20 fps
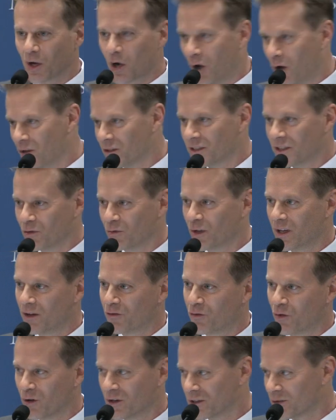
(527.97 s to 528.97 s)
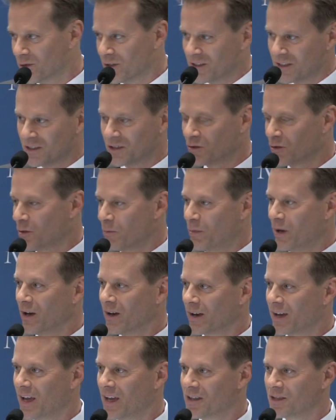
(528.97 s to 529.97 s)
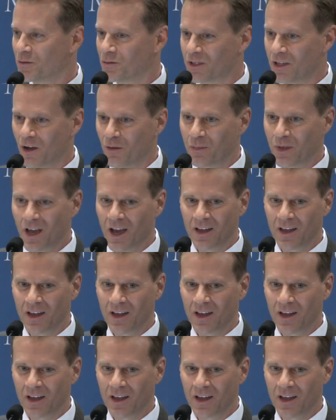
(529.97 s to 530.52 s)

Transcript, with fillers: calls in reinforcements and sort of barricades himself